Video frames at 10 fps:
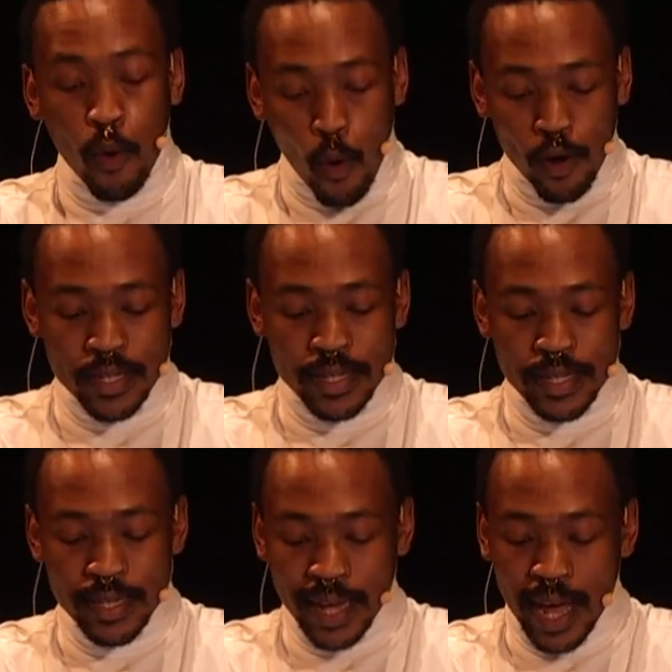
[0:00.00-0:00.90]
course
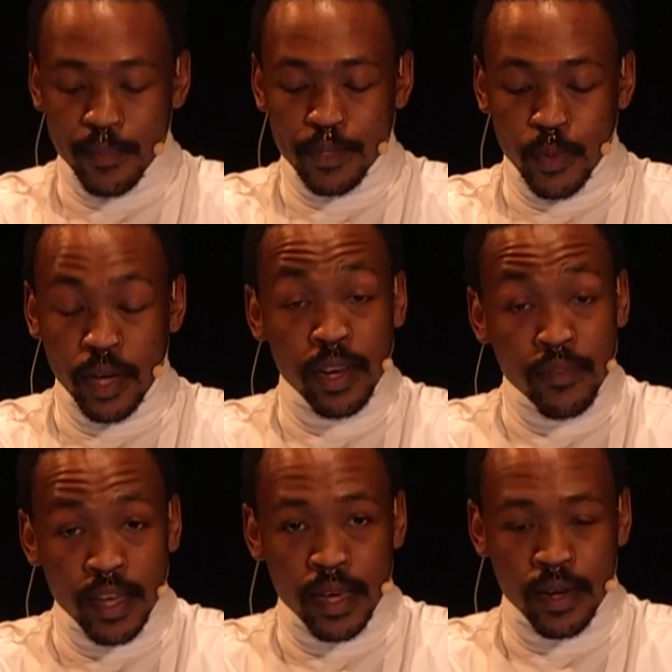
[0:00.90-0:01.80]
in the times we are
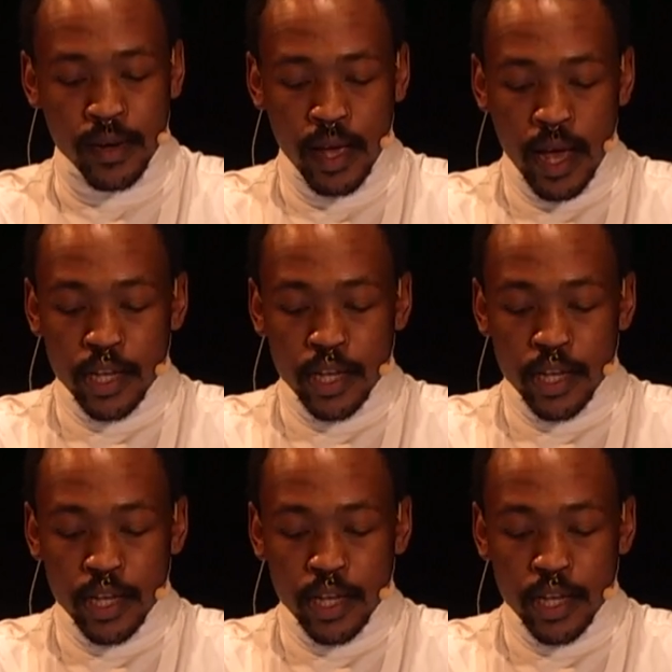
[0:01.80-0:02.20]
living in,